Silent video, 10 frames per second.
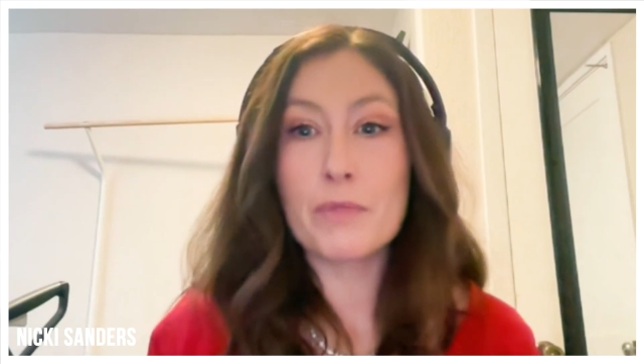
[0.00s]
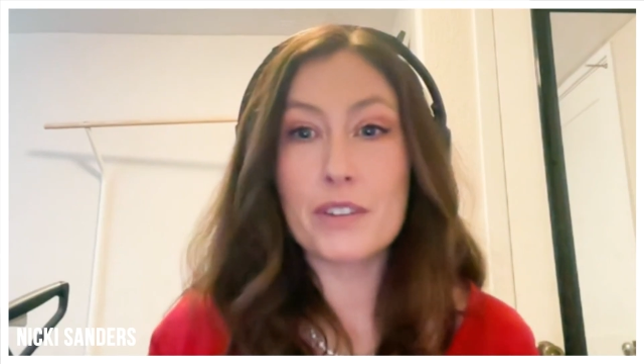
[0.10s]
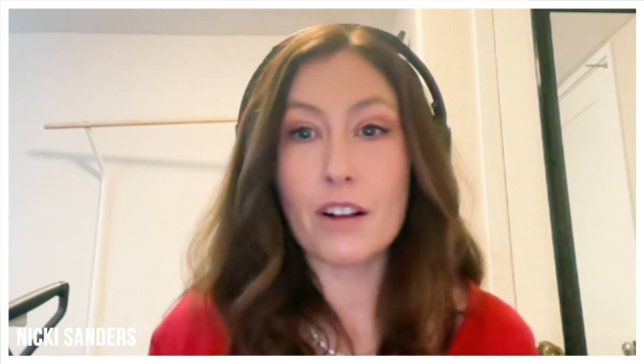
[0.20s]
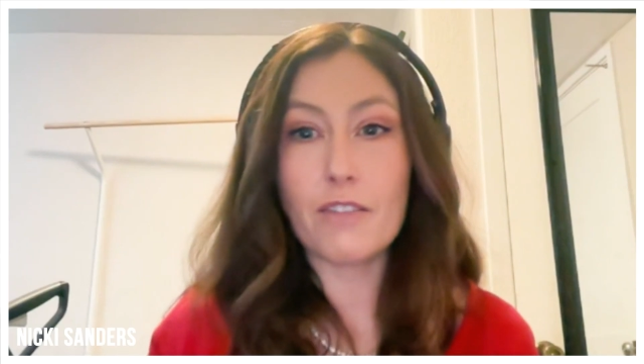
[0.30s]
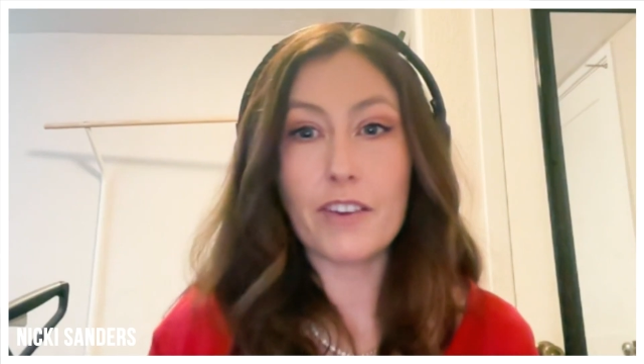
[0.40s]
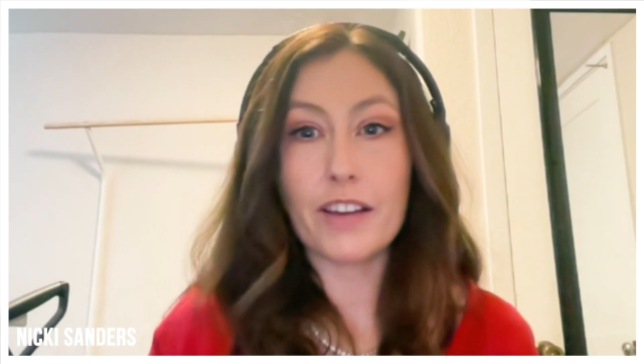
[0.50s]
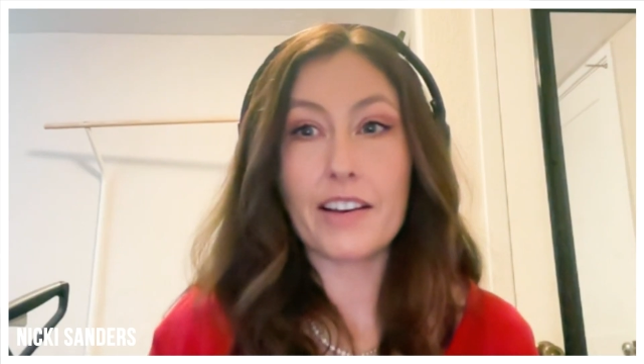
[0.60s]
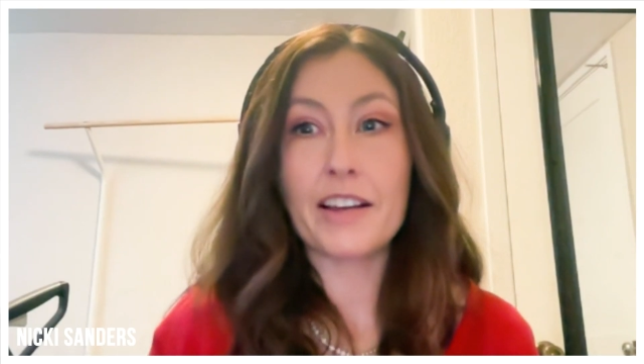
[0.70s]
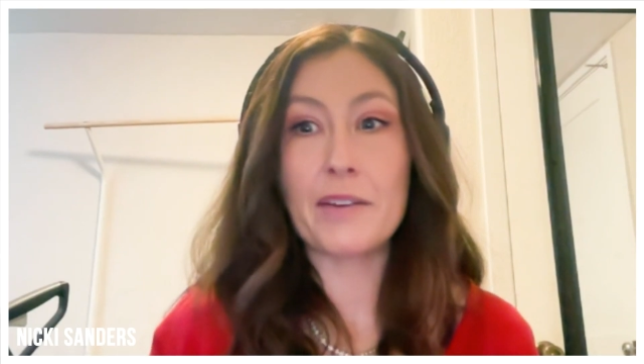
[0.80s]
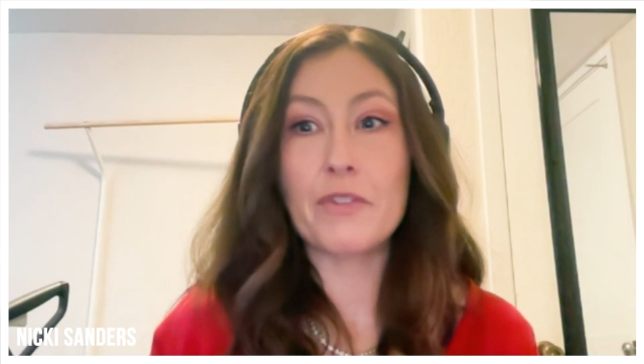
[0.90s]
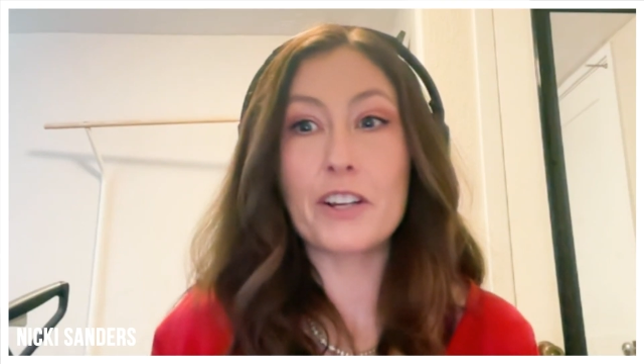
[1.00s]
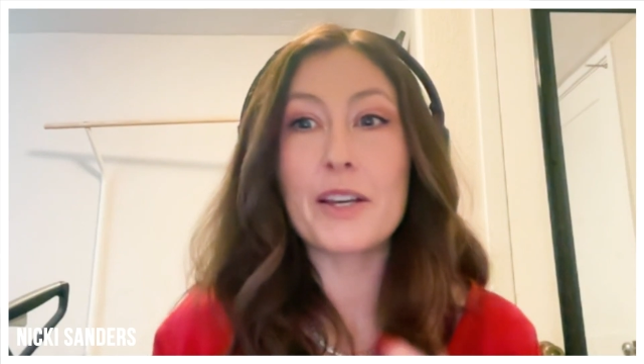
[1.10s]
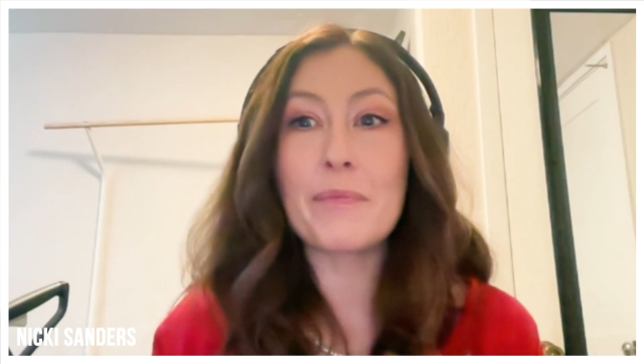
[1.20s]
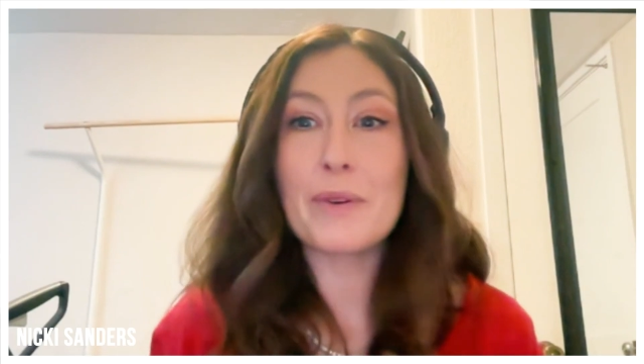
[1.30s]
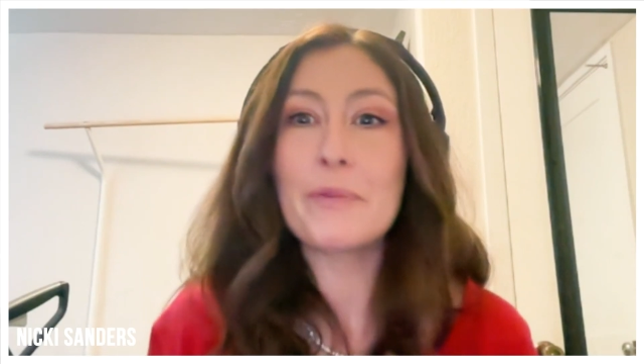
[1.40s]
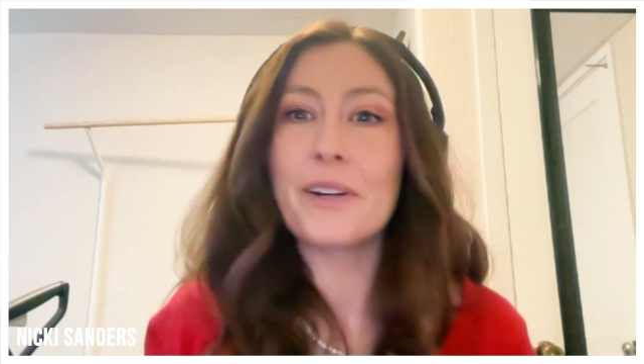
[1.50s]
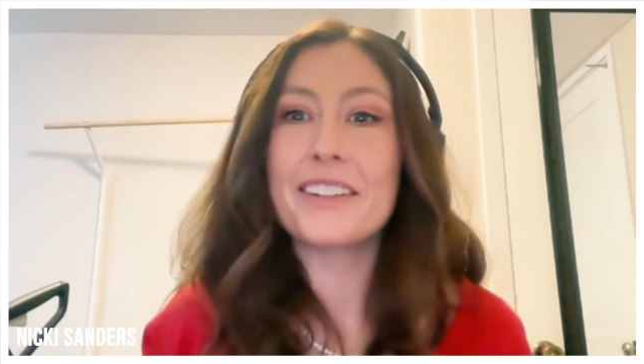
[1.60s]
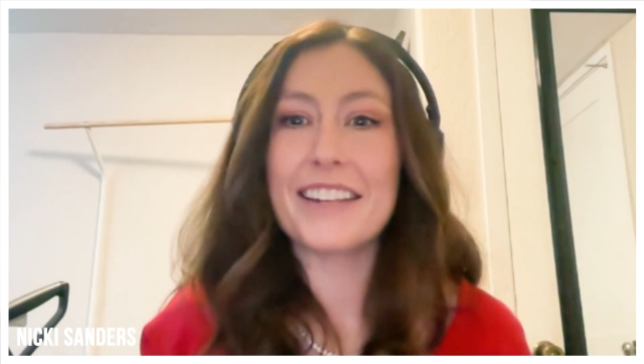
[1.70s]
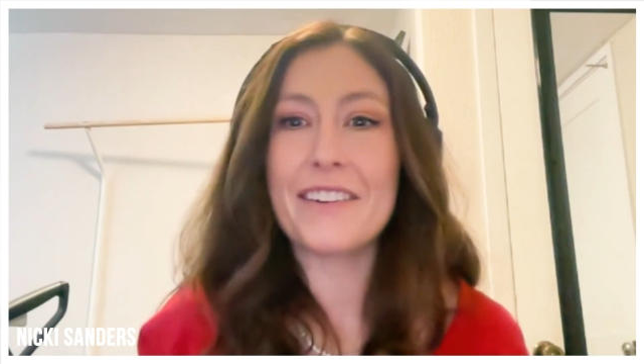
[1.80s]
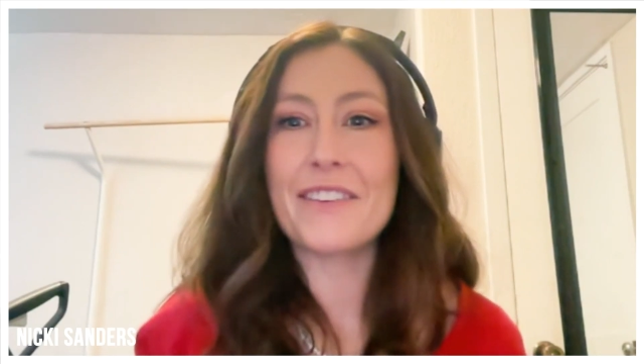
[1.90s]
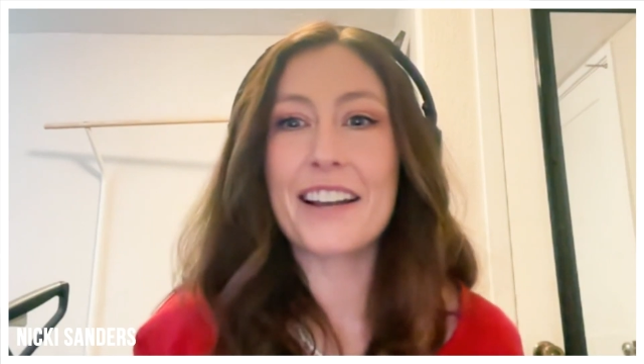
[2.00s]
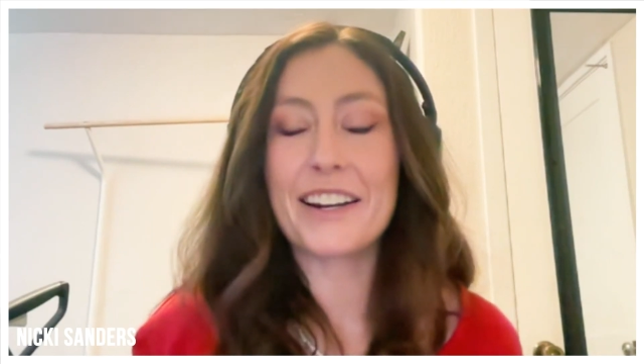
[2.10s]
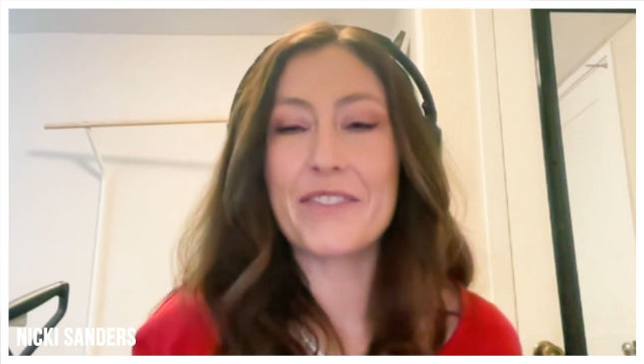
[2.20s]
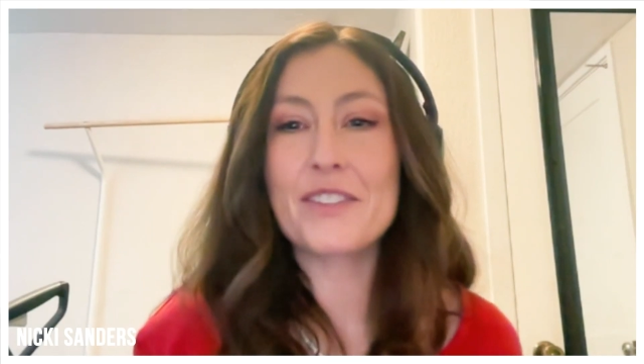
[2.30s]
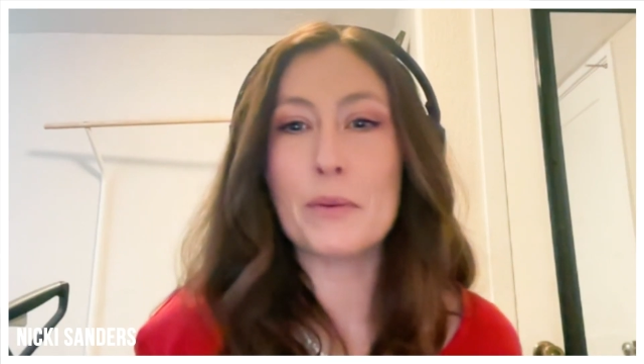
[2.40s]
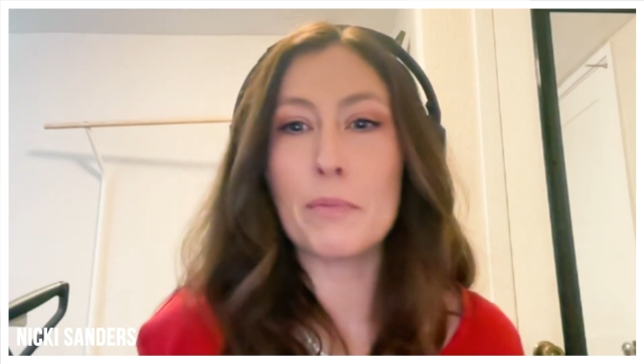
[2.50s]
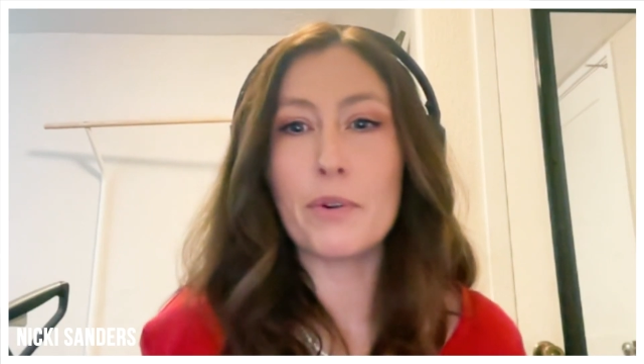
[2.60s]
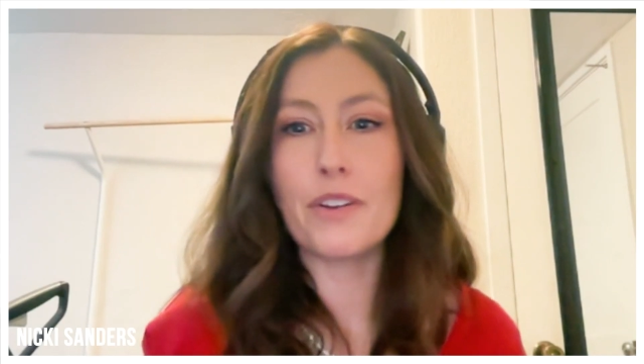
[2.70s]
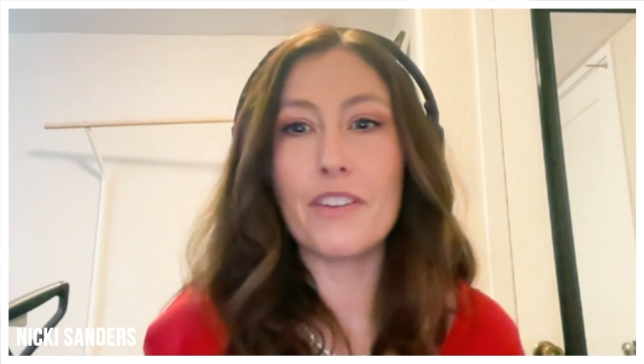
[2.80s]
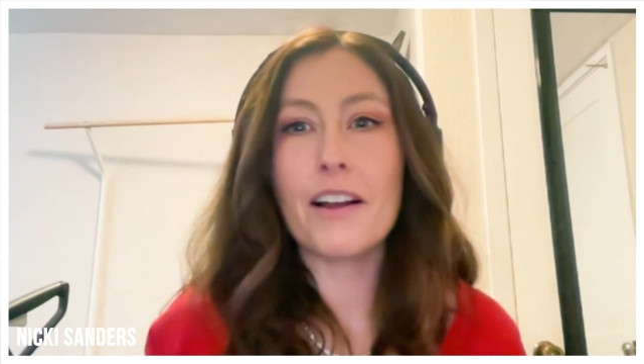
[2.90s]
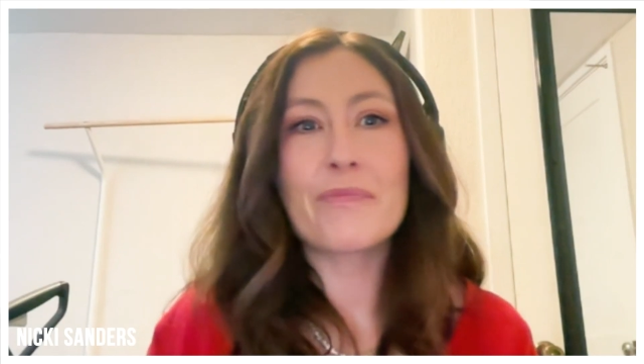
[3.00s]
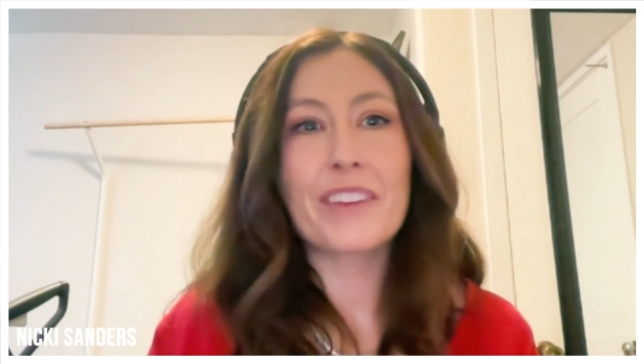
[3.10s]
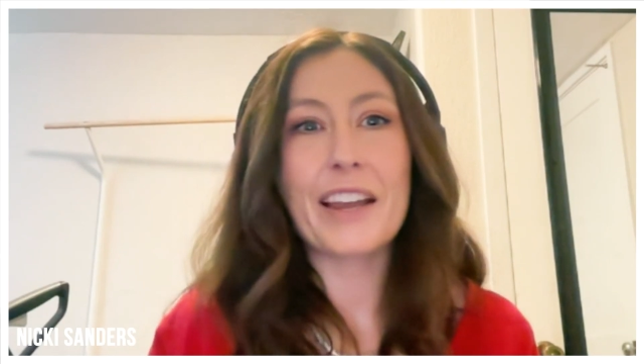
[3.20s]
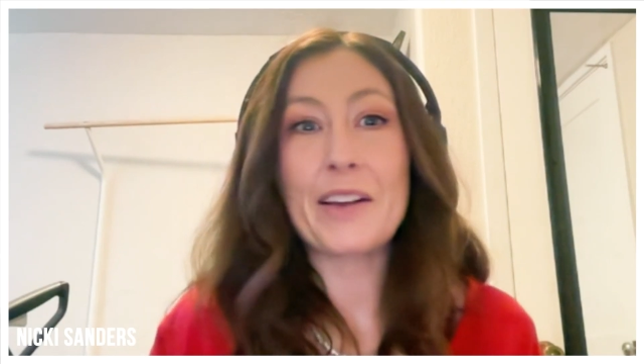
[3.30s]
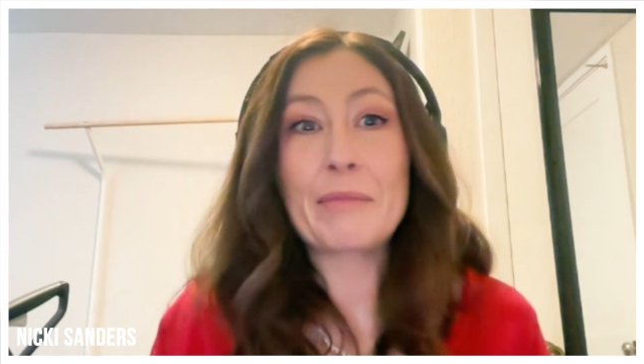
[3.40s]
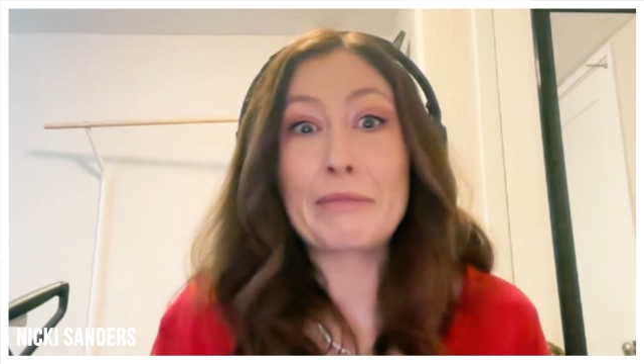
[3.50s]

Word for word: solving can really be boiled down to kind of simple like